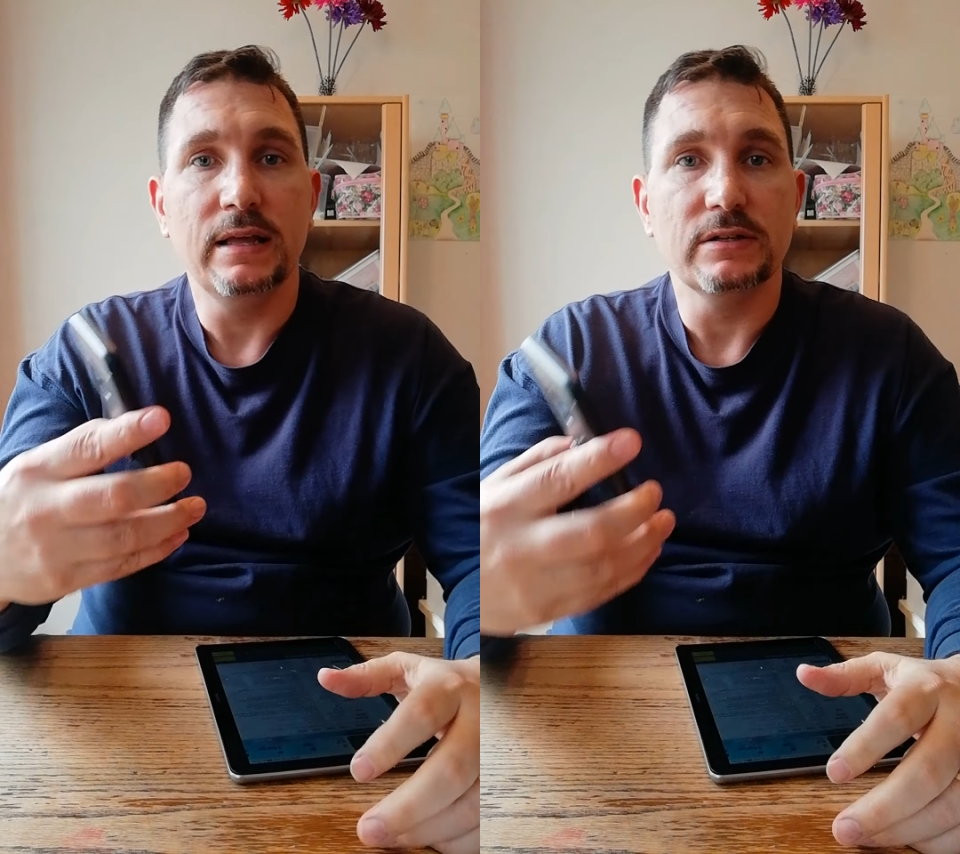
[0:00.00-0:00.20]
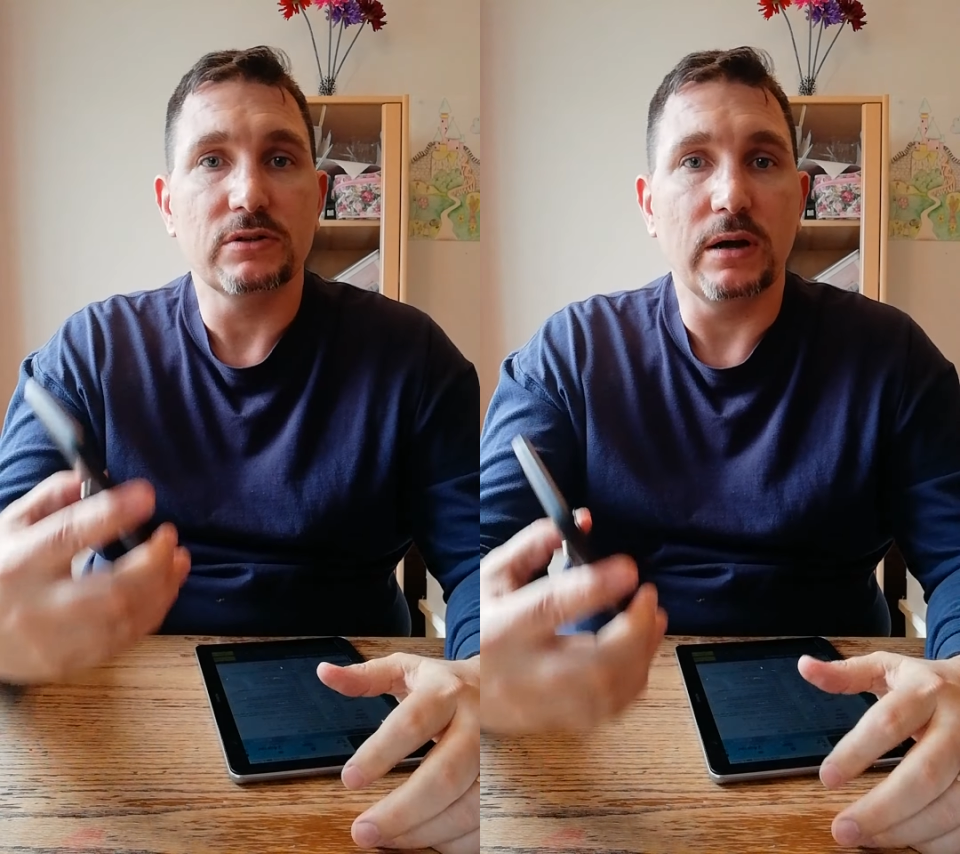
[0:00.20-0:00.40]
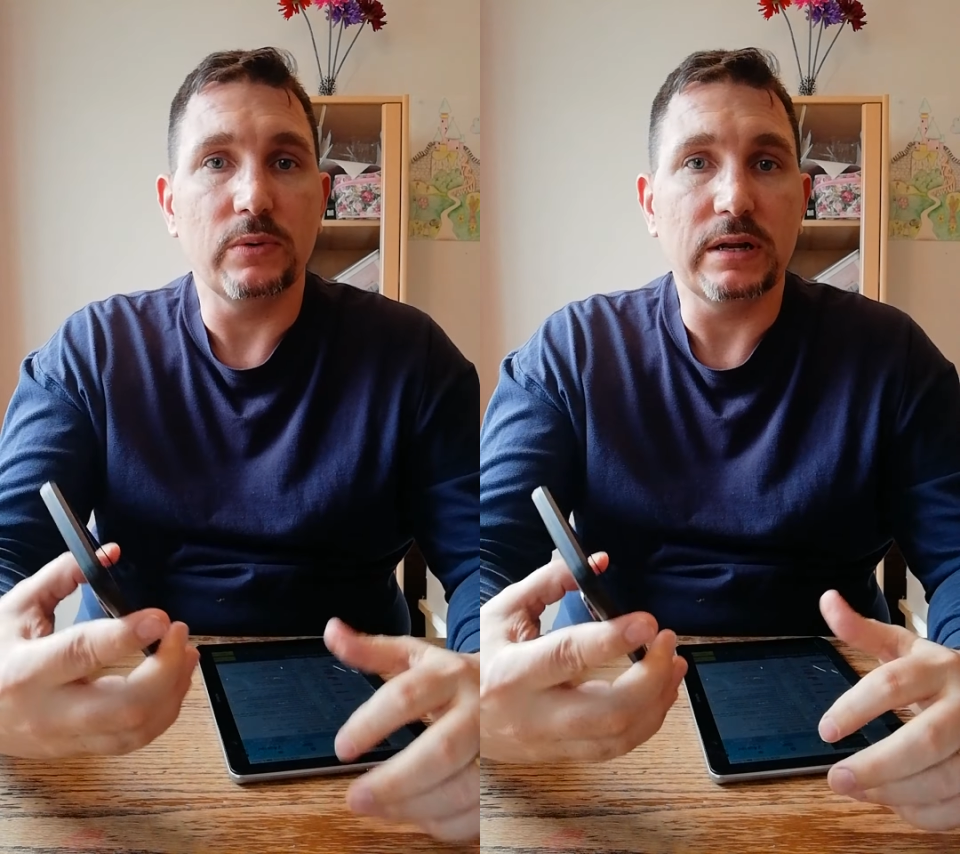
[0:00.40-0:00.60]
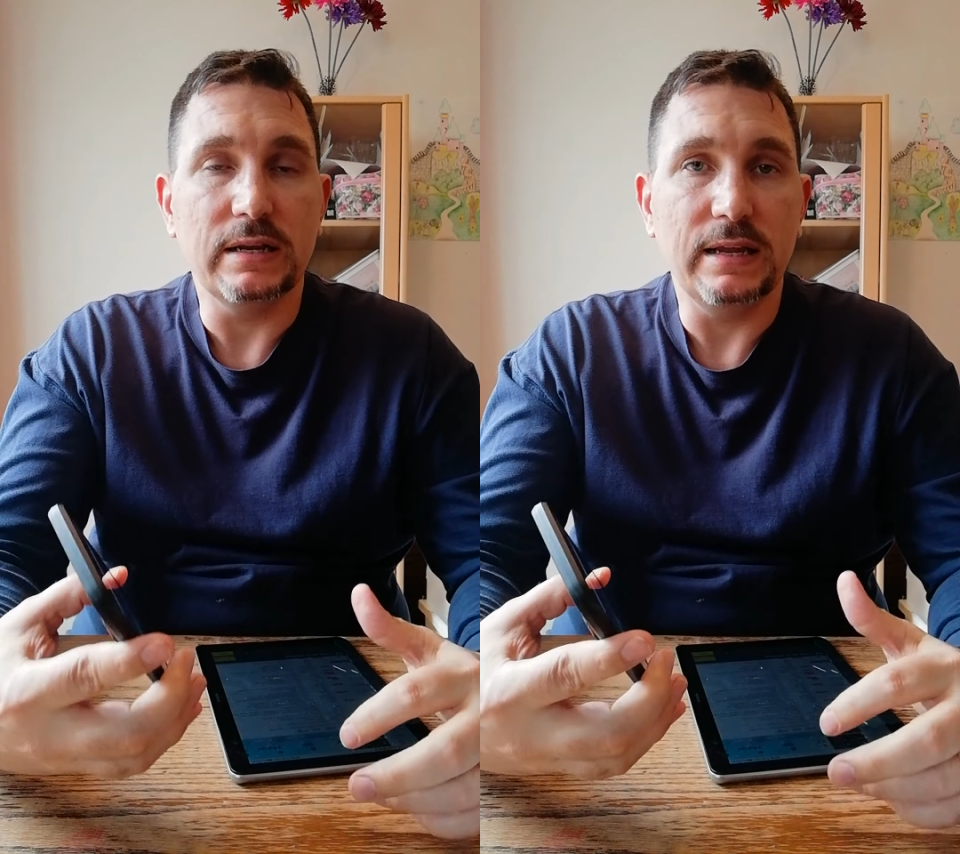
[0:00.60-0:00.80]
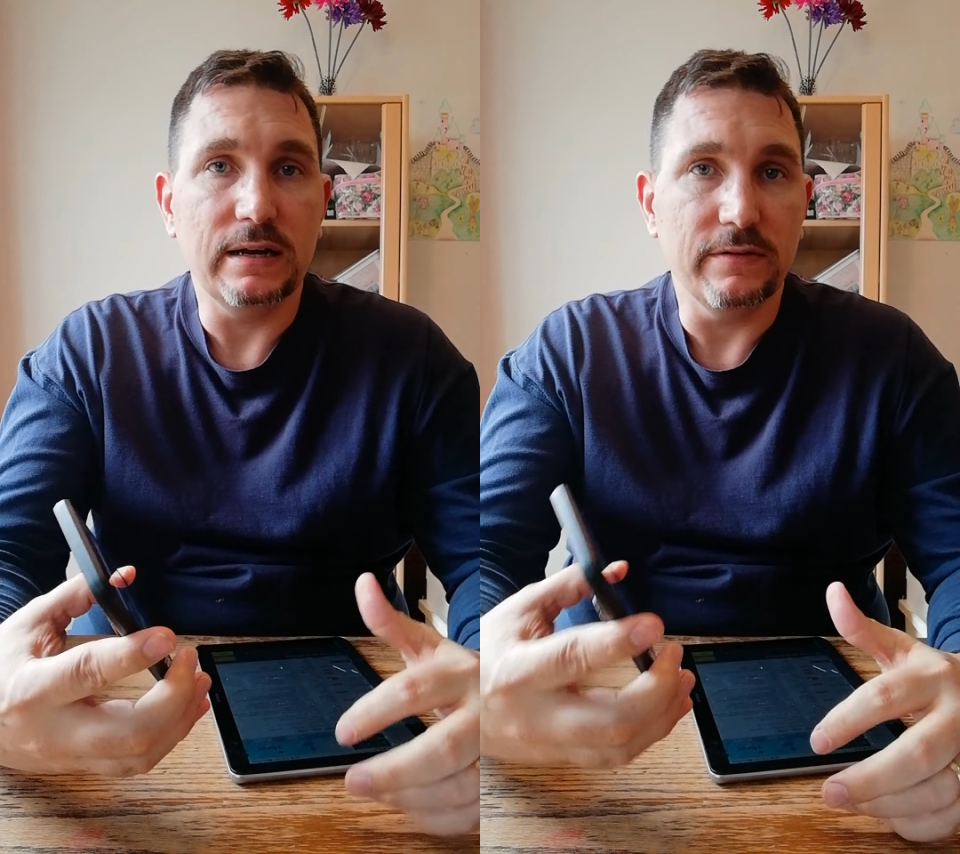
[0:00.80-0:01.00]
So I really
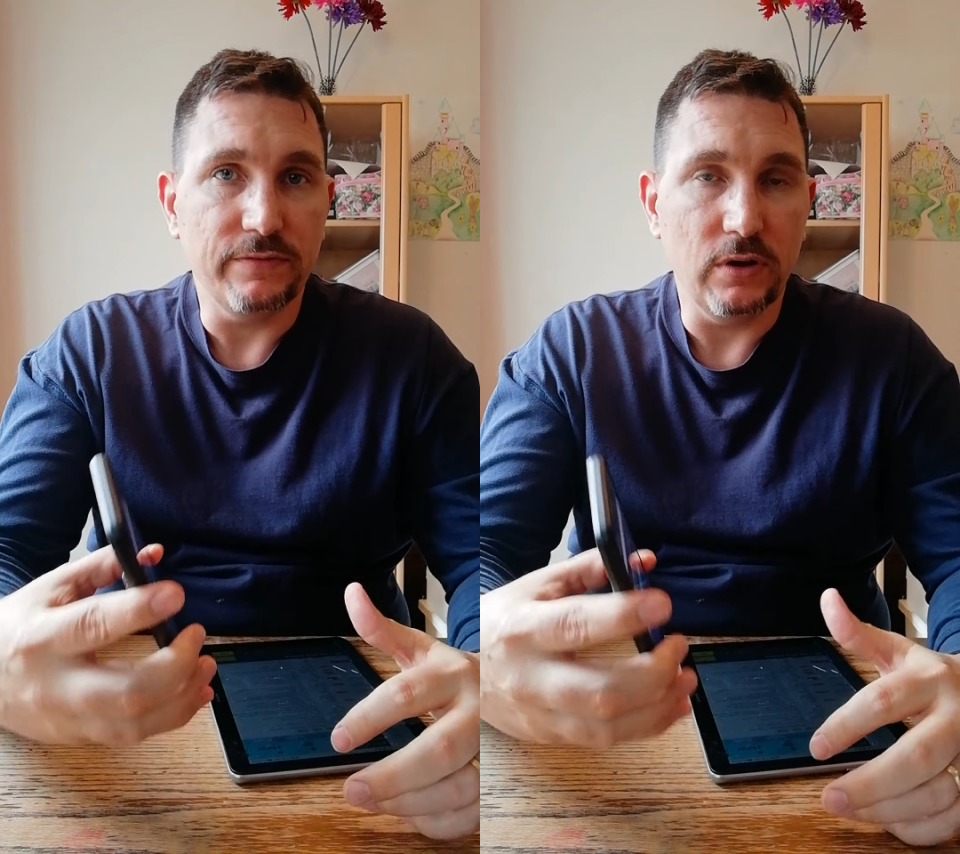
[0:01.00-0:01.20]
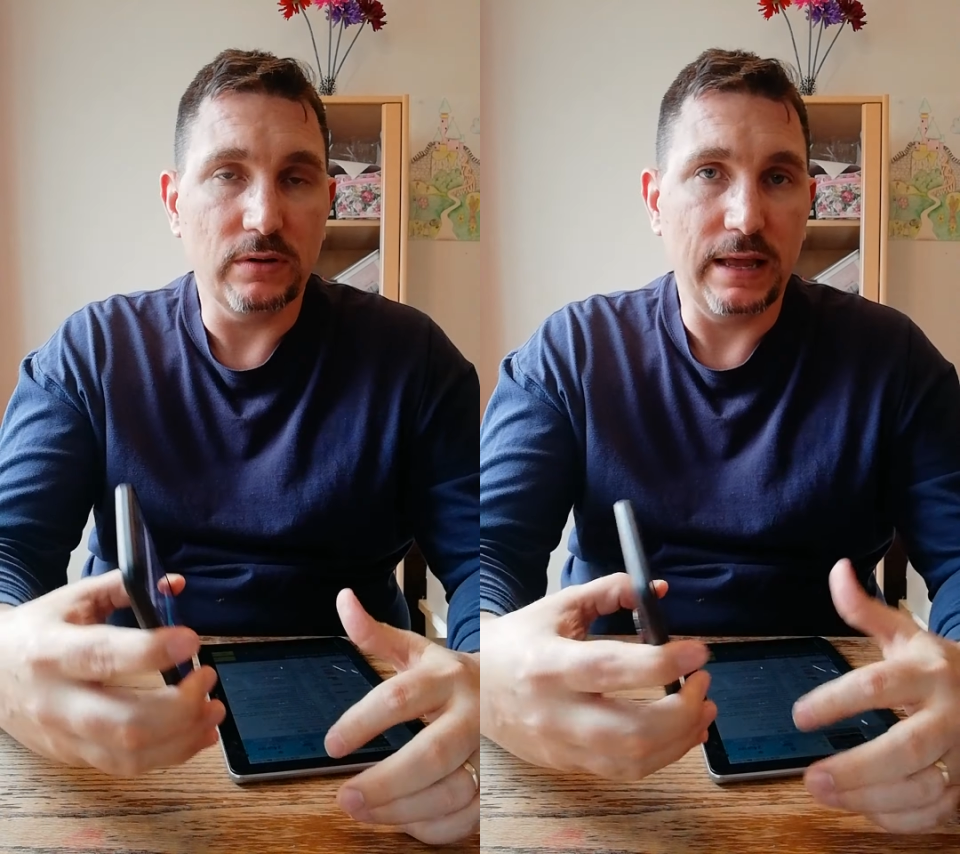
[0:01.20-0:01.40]
needed a phone